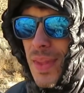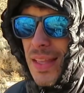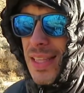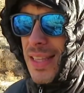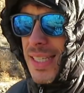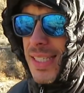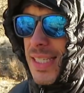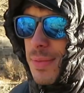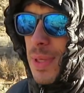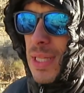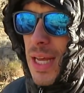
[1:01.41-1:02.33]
I think they say something